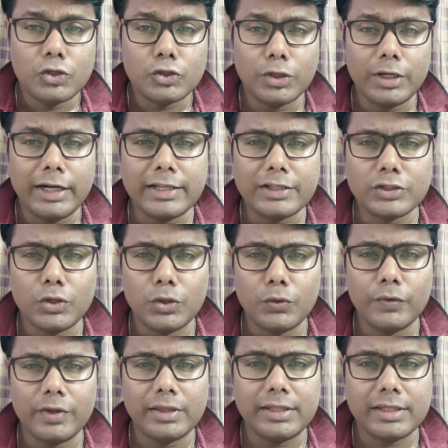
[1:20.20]
So let us
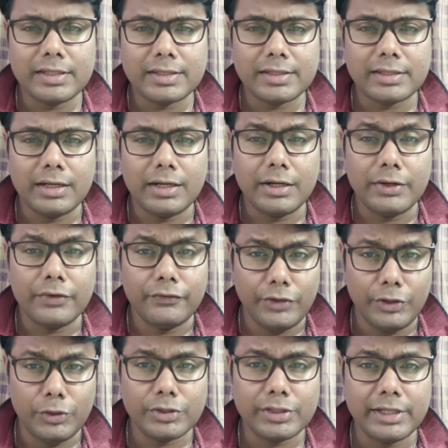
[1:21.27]
go with this
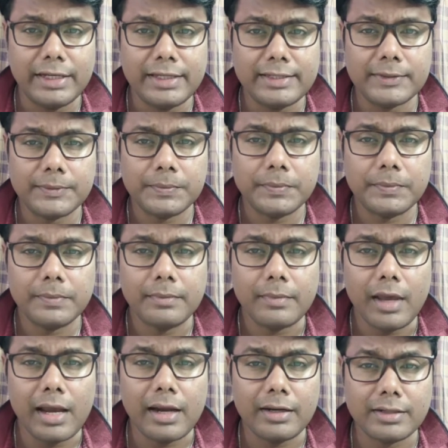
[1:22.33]
video series
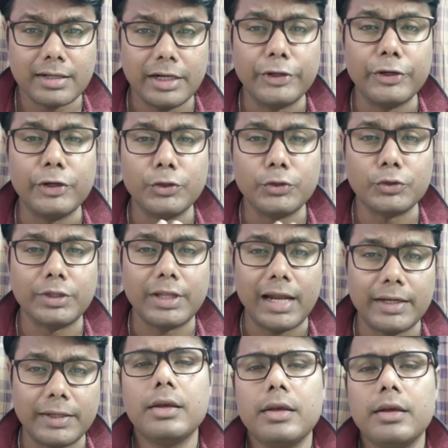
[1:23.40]
and continue to
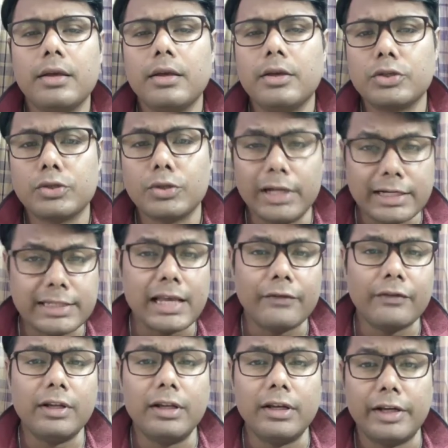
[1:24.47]
that. So let's
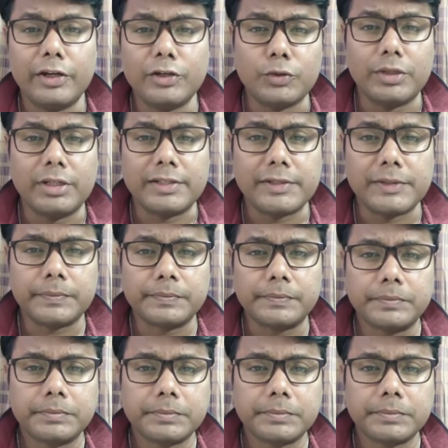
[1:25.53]
have a learning to this.